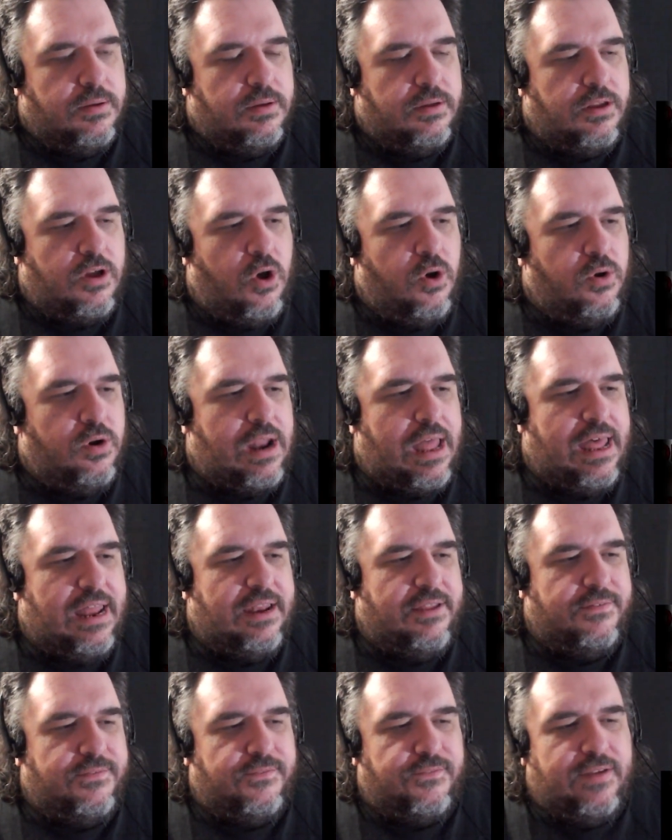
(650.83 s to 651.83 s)
A whole lot
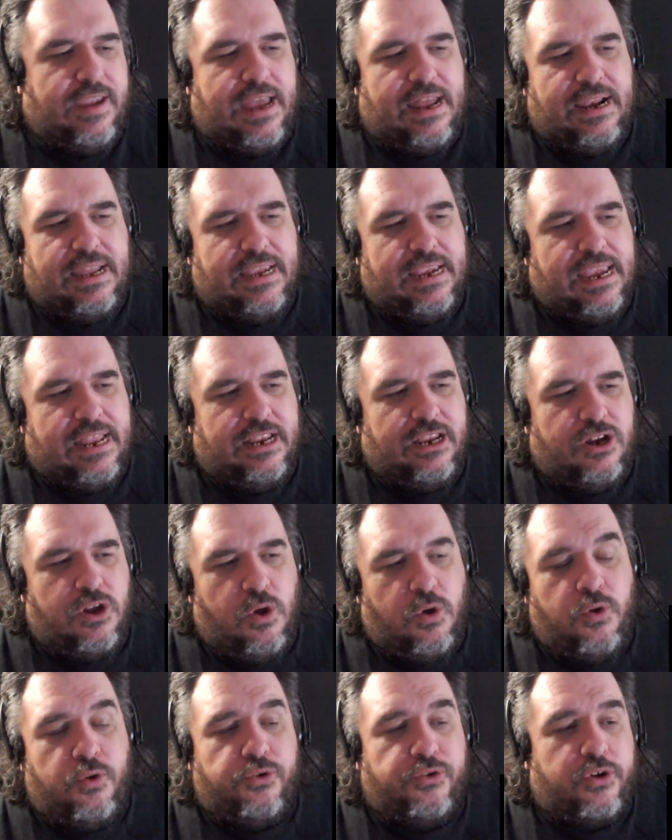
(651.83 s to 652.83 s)
of yelling, and you
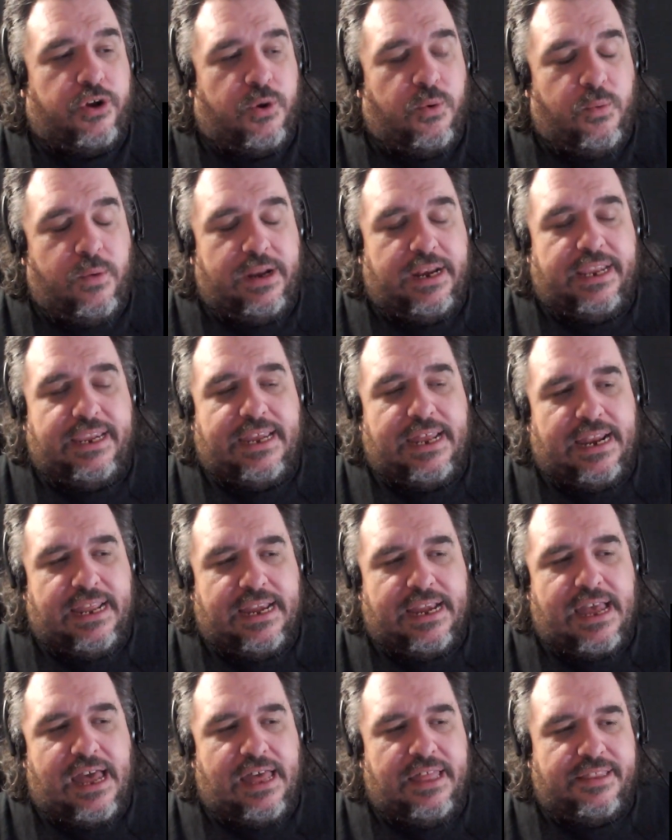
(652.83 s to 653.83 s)
know who's going to win a yelling
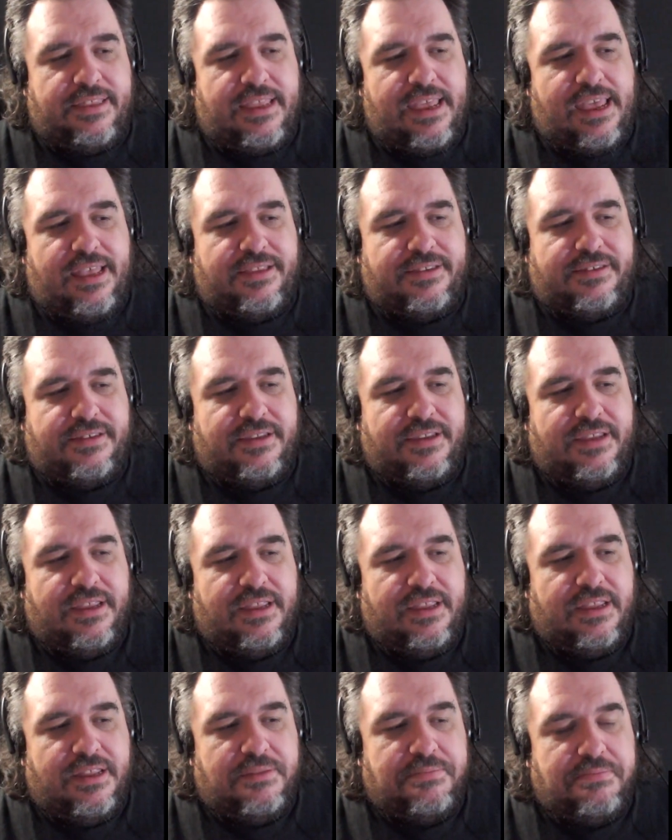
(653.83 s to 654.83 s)
contest?
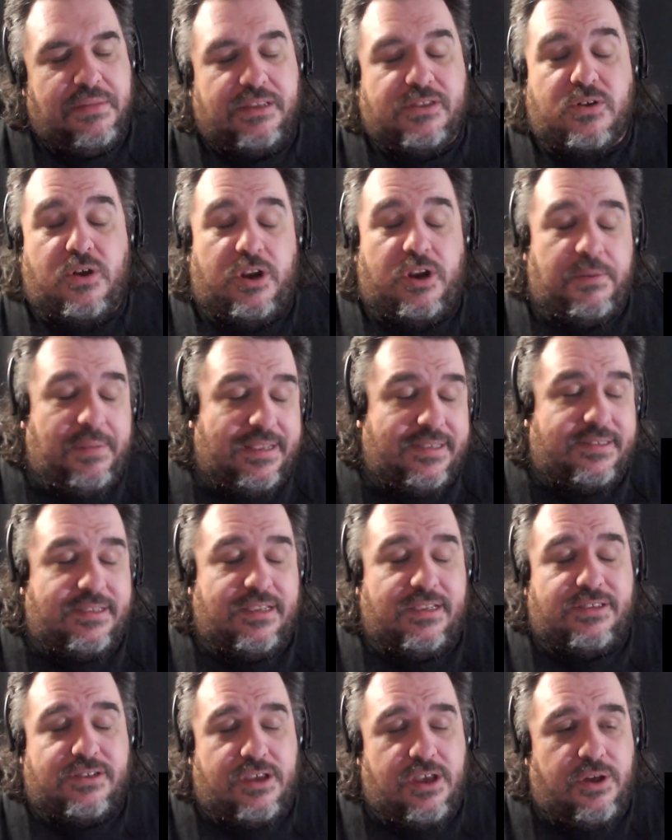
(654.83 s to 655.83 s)
It's going to be
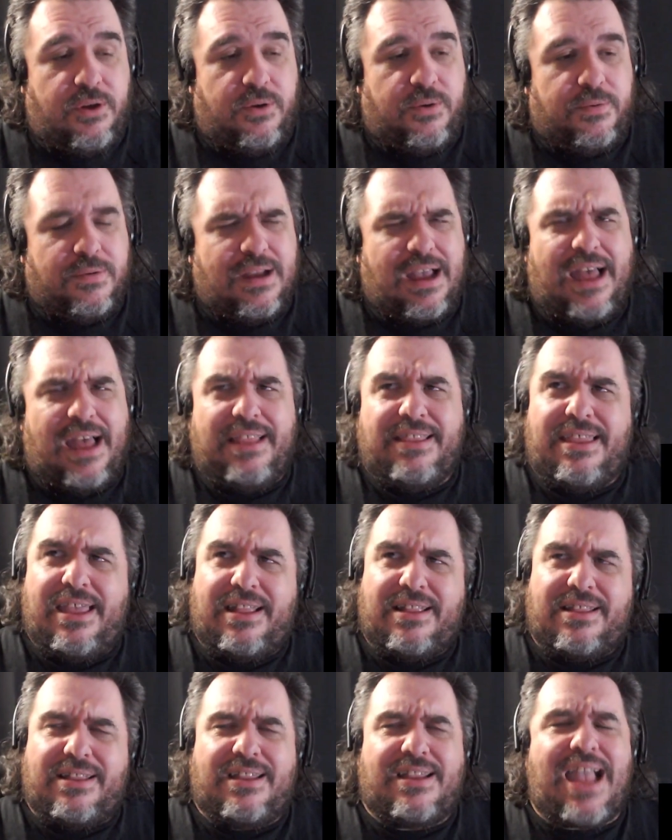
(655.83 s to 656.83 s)
Cisco.
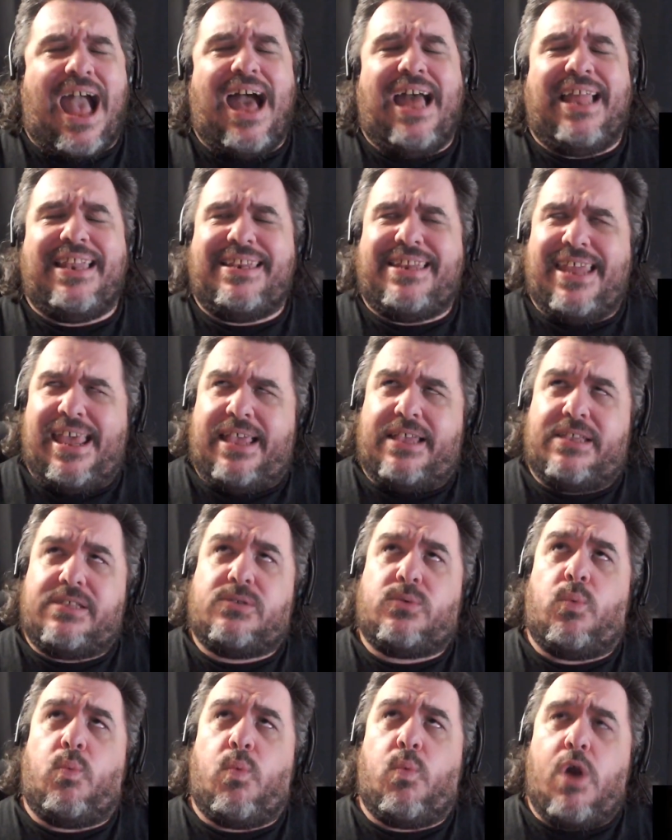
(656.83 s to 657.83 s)
Contact contest
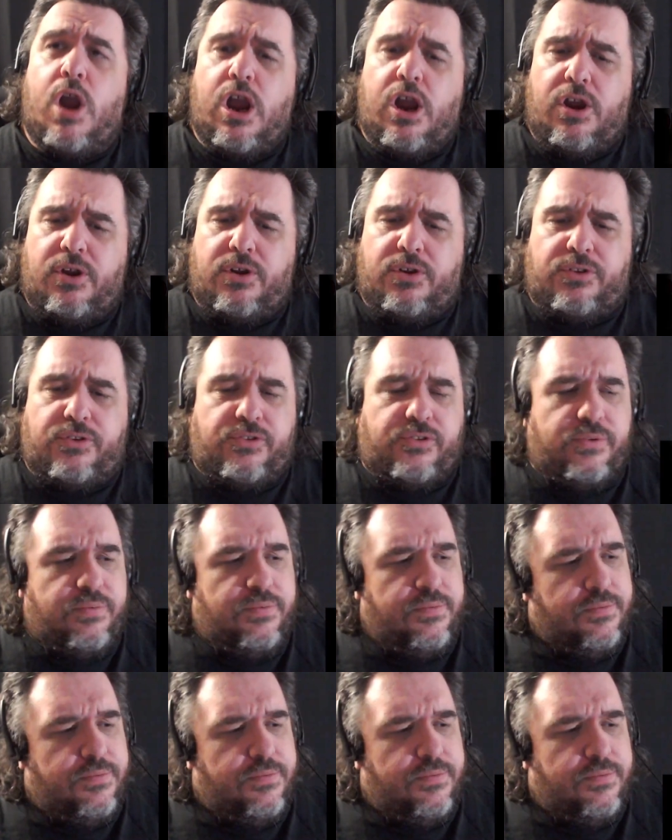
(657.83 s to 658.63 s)
words.